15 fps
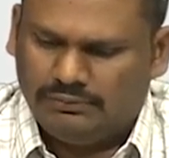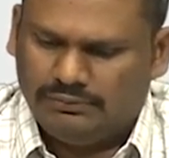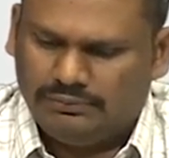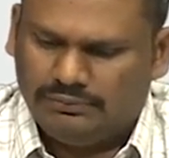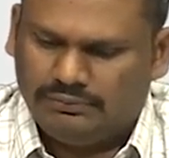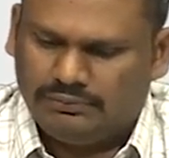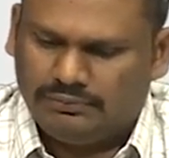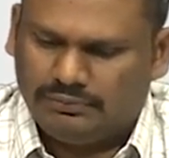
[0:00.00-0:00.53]

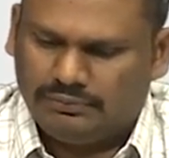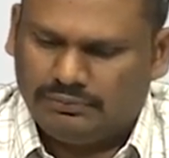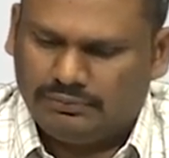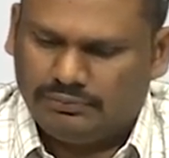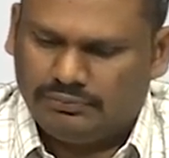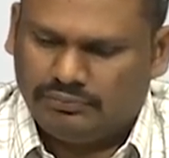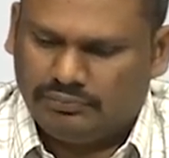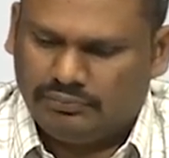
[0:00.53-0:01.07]

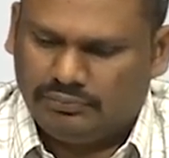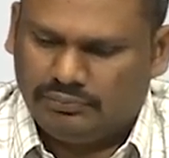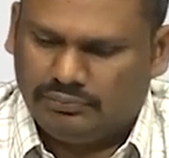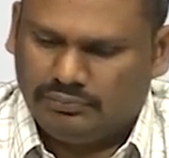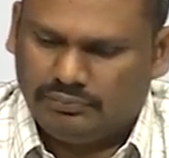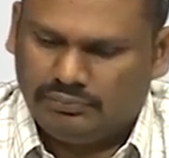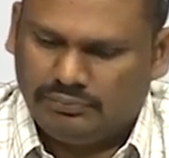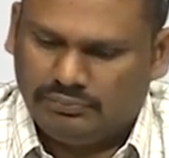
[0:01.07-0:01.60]

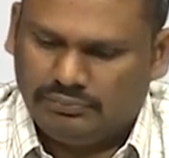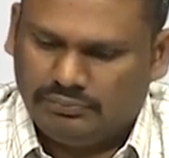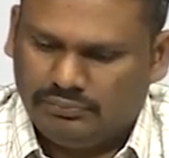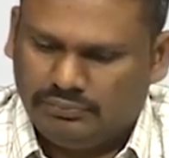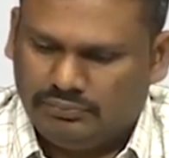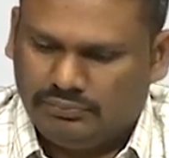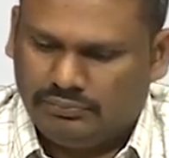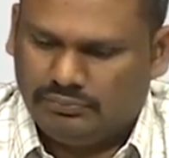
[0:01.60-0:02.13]

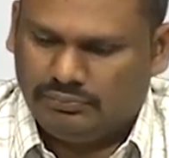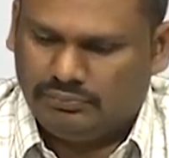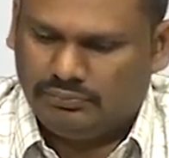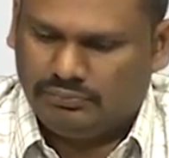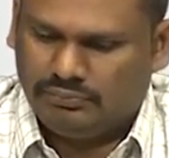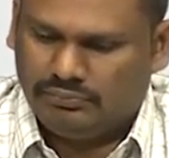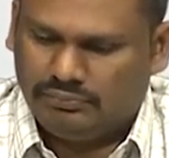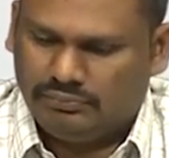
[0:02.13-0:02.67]

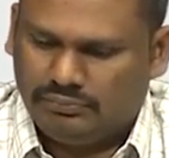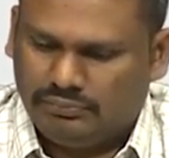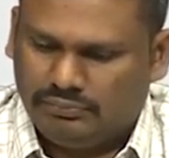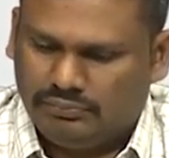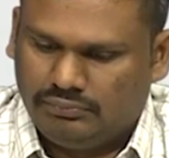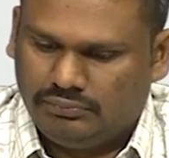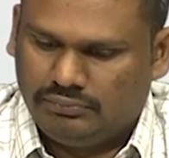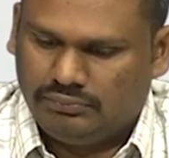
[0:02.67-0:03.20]

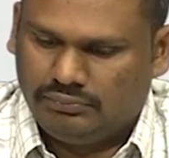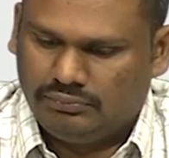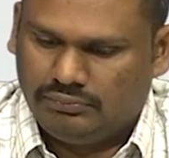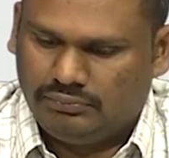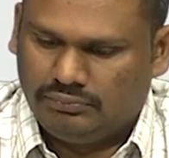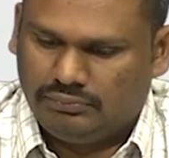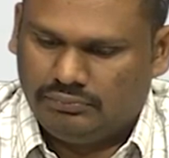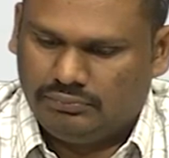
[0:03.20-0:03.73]

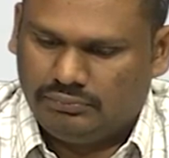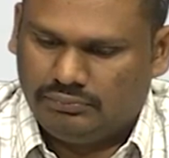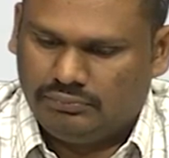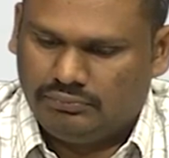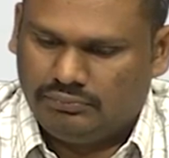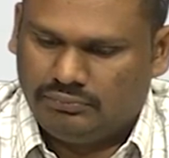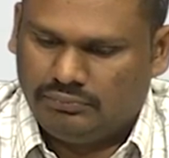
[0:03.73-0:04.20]
(no one is talking)